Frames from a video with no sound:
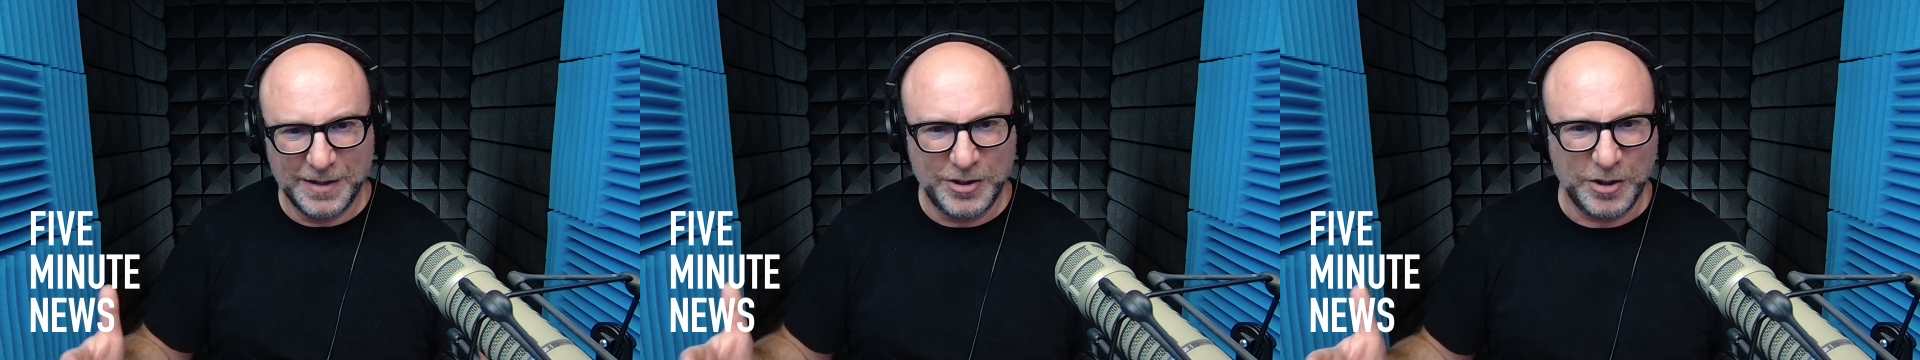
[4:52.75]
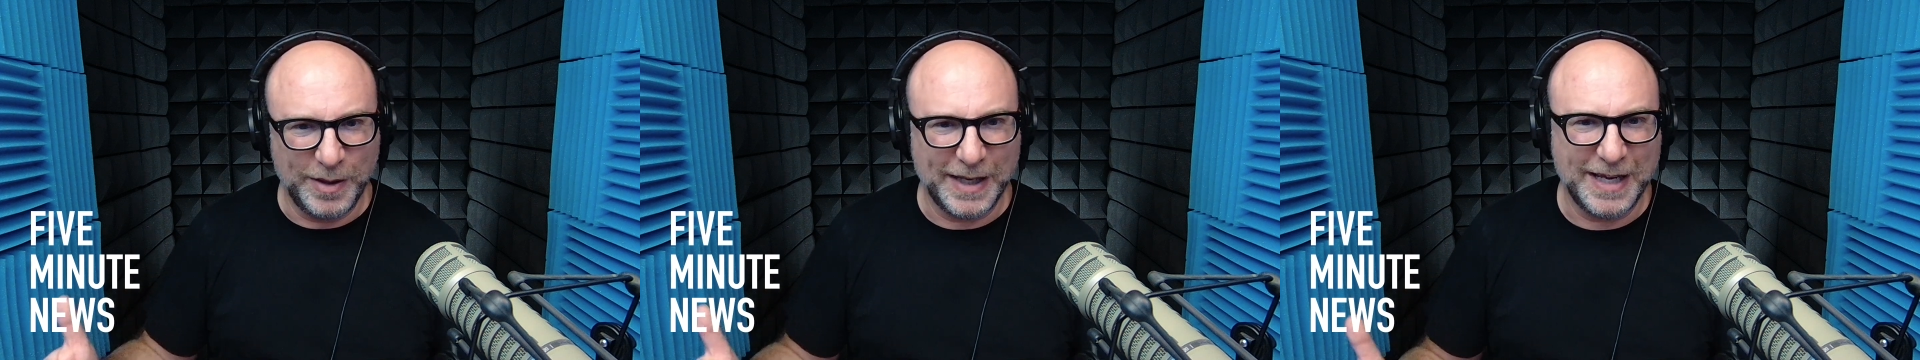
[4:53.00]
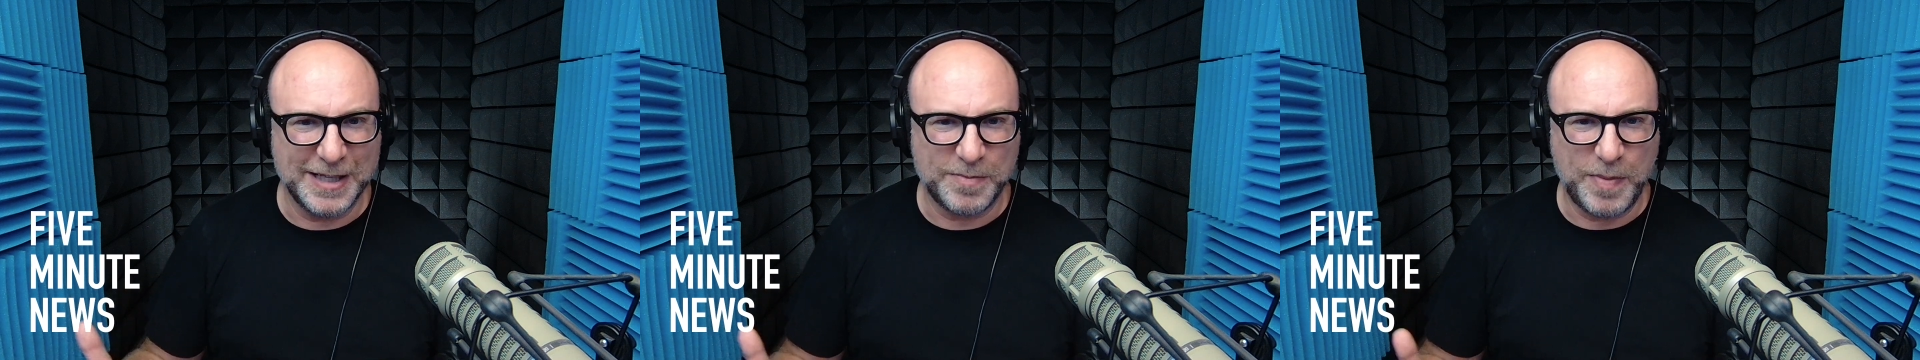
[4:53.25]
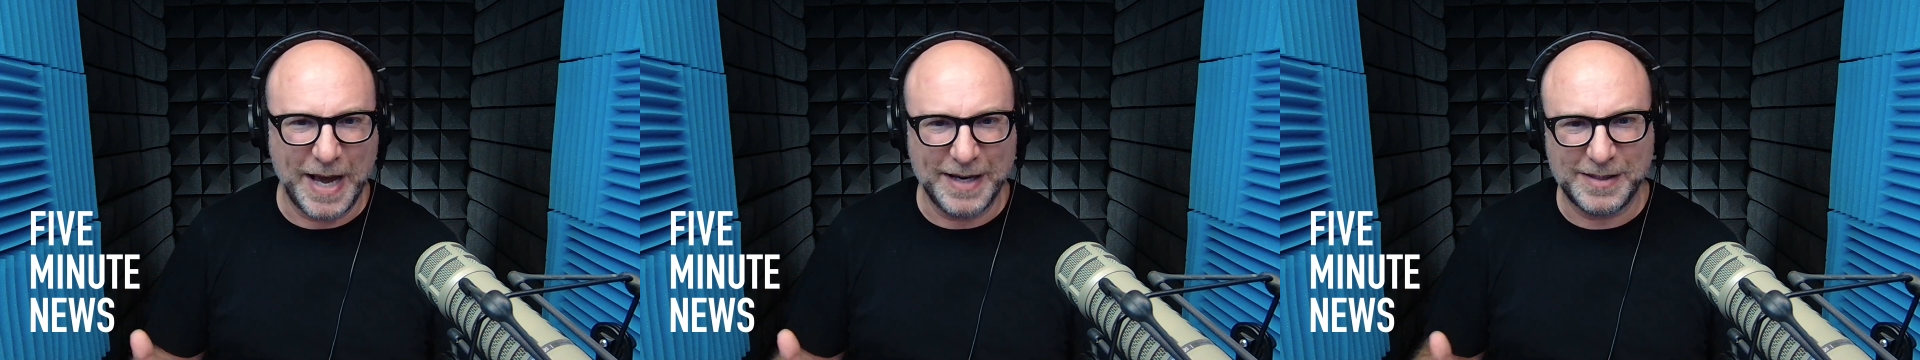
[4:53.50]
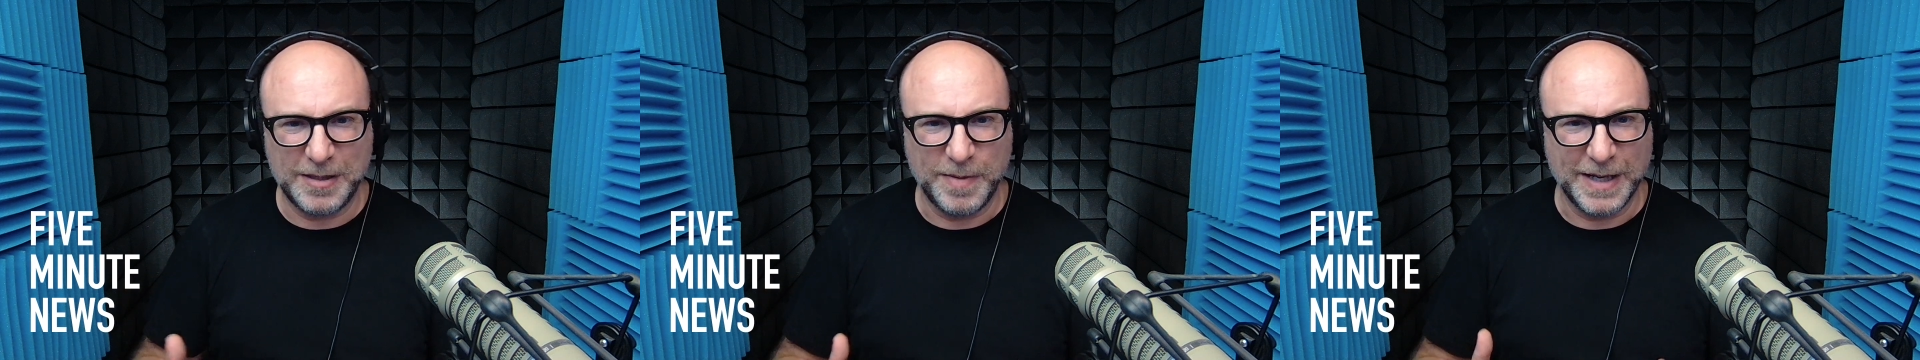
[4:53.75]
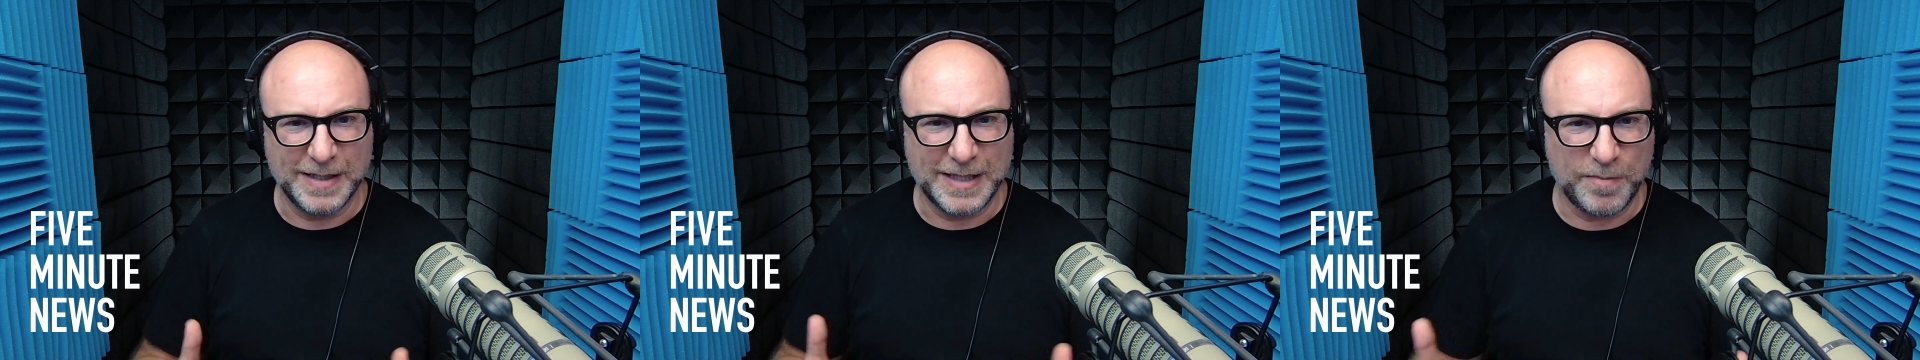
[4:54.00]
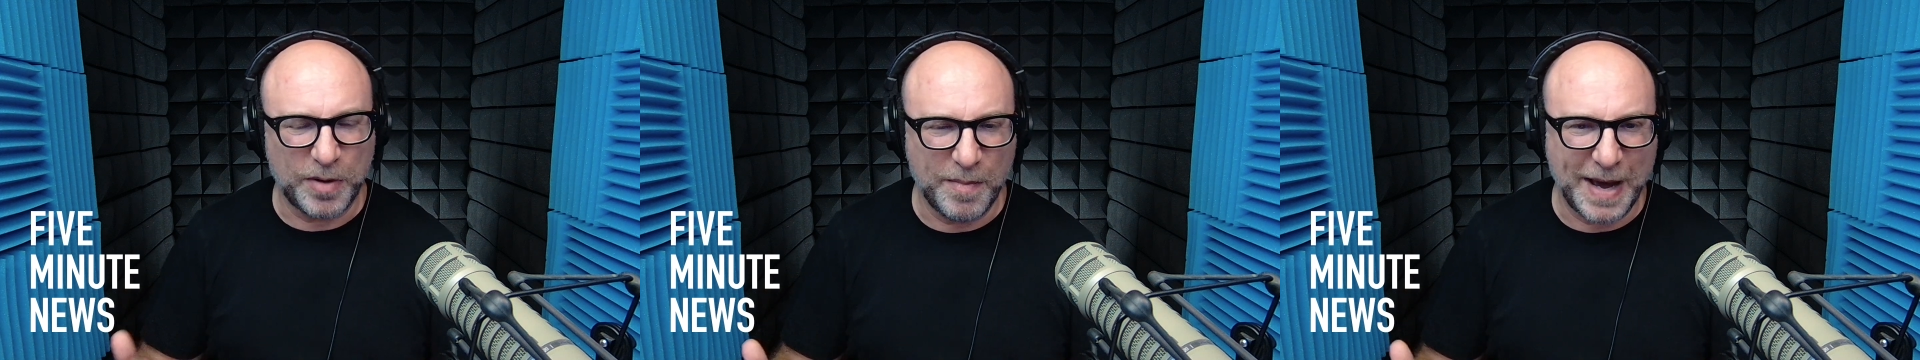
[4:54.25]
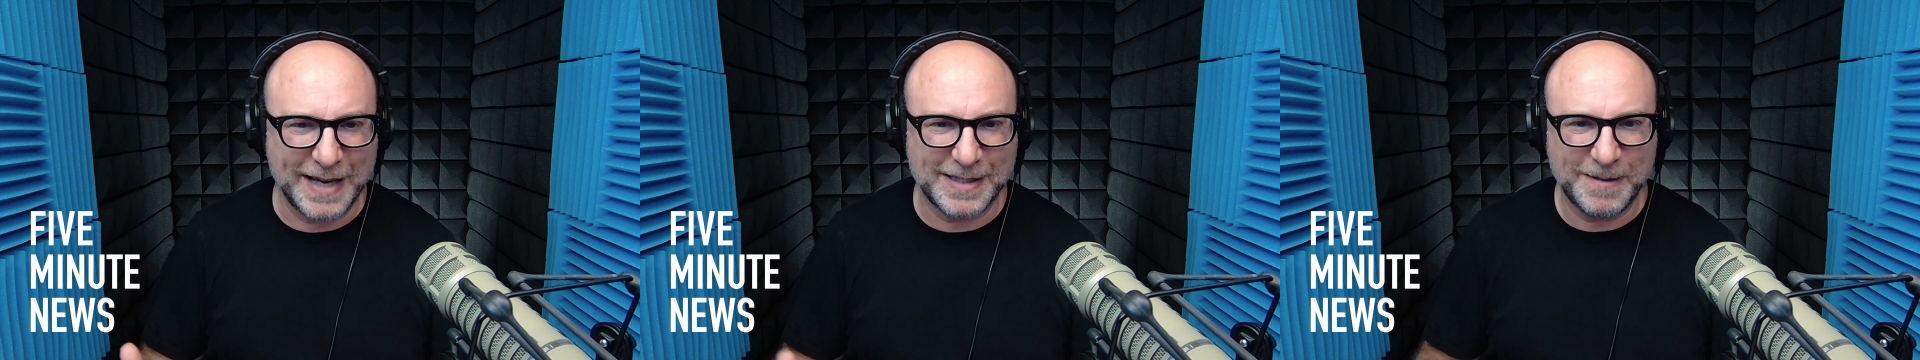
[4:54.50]
doing his best to be a
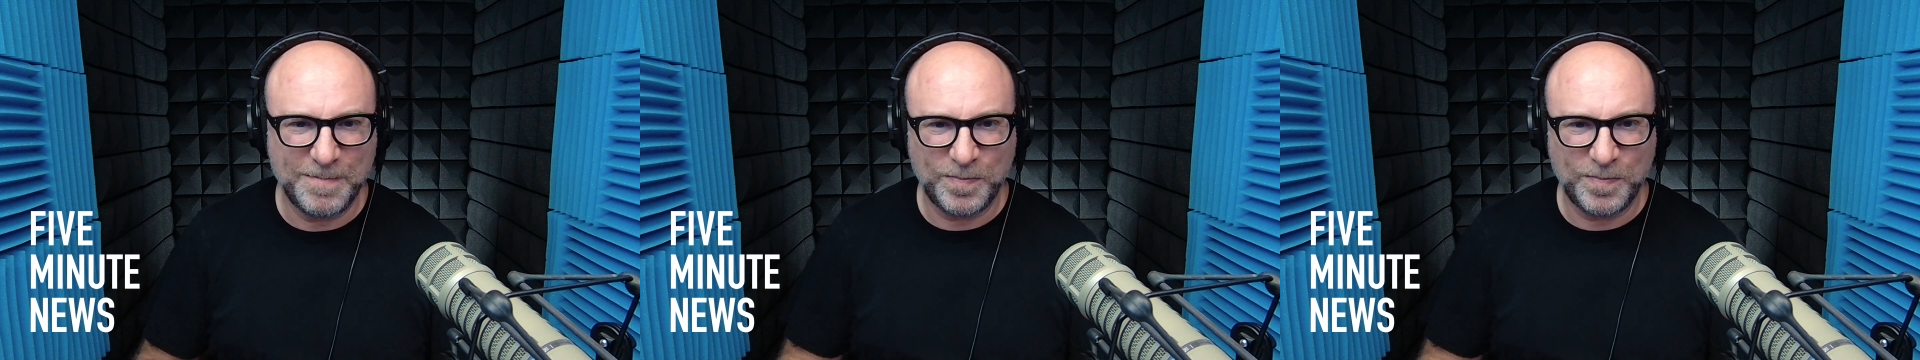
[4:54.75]
diplomat,